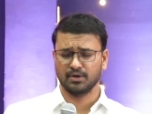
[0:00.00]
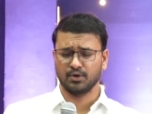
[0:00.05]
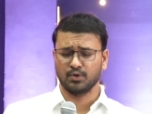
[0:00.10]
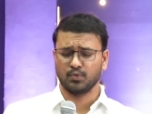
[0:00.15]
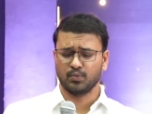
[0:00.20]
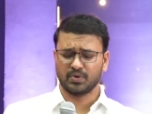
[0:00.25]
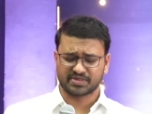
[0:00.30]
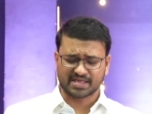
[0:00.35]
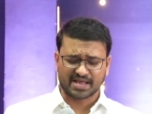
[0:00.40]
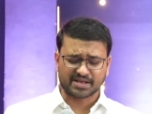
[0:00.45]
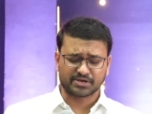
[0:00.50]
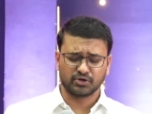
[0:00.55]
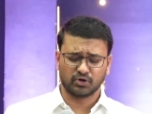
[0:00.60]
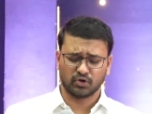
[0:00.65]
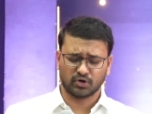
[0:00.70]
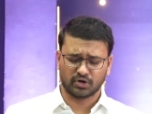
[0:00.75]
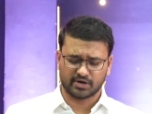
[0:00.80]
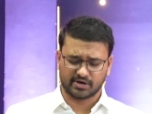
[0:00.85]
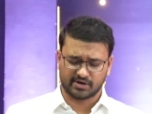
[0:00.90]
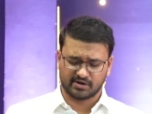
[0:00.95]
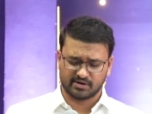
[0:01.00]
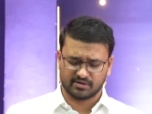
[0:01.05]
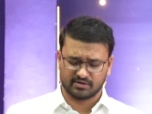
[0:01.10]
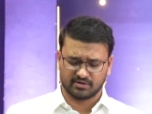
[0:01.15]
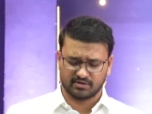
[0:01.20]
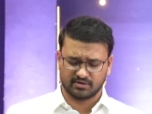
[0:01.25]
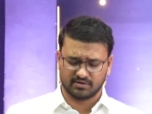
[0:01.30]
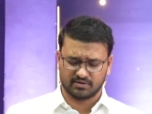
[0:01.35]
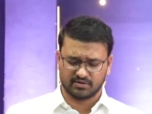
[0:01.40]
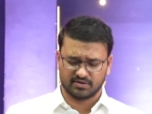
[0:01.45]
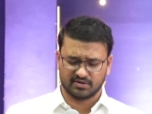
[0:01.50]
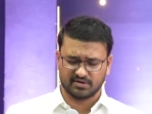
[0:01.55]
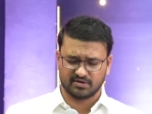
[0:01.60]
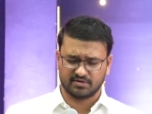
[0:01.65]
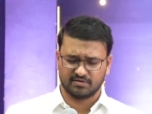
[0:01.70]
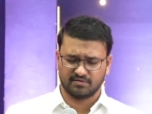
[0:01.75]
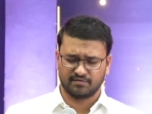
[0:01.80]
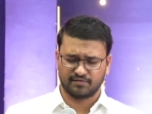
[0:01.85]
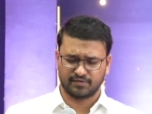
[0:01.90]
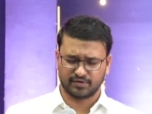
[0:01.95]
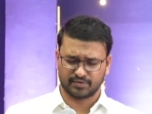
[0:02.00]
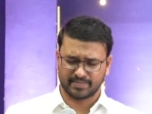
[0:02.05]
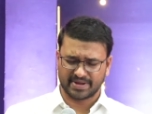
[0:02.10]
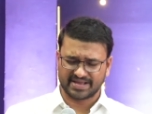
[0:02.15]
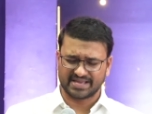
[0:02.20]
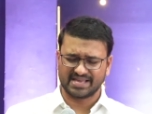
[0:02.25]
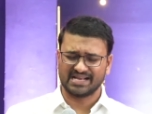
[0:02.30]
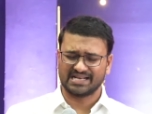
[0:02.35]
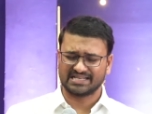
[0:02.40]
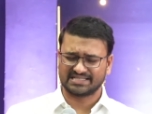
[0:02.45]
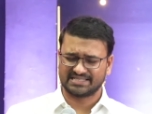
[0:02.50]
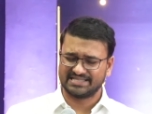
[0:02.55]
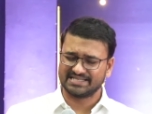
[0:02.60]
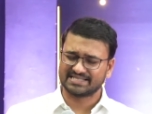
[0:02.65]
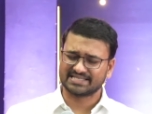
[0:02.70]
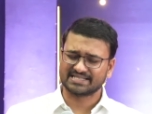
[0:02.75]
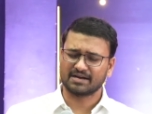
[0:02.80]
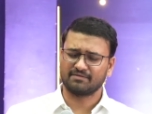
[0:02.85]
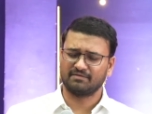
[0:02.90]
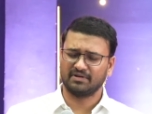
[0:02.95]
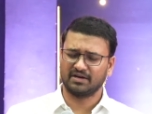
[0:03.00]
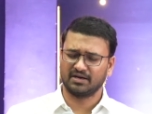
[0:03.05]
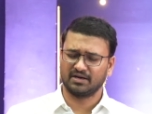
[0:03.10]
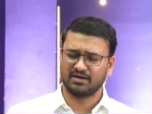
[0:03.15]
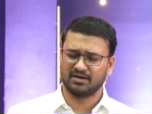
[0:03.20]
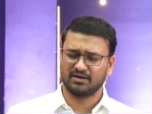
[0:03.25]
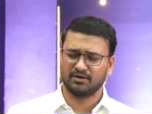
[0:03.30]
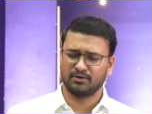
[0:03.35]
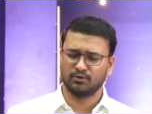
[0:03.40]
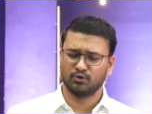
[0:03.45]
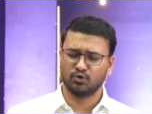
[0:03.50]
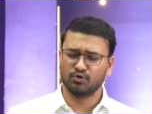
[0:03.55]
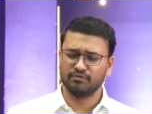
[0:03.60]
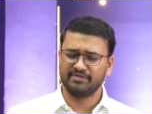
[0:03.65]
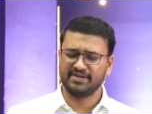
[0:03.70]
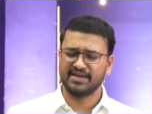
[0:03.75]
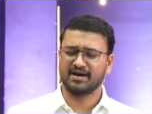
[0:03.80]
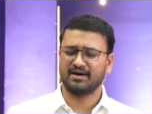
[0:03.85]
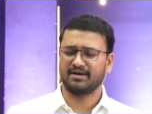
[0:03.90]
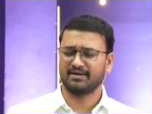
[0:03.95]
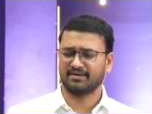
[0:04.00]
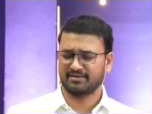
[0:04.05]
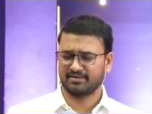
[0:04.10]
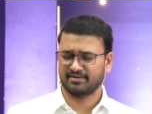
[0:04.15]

We thank you, Lord, for making us discover who we are.